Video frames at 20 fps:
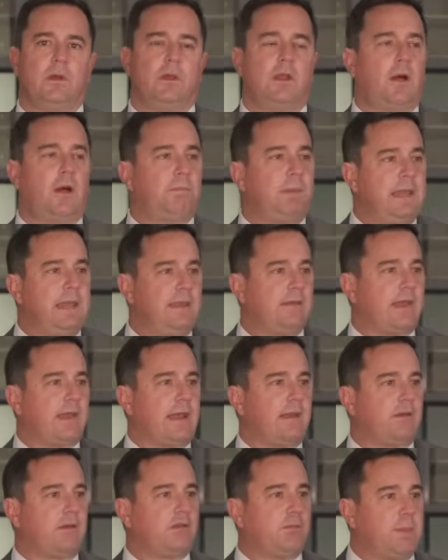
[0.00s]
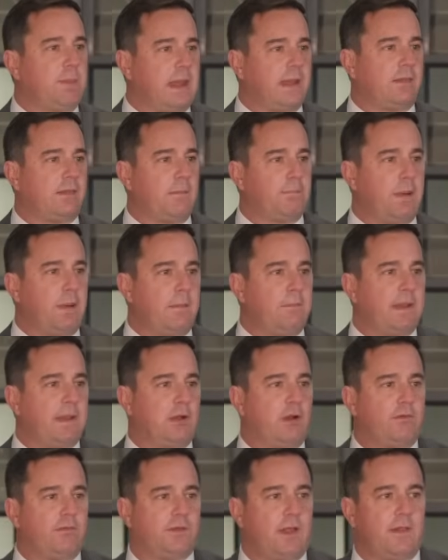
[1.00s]
Now, please, I expect the
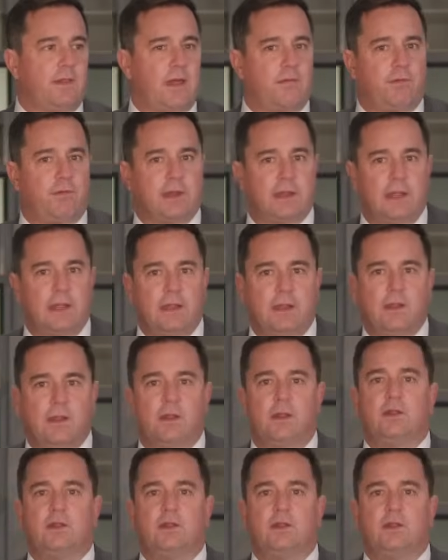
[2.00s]
public of South Africa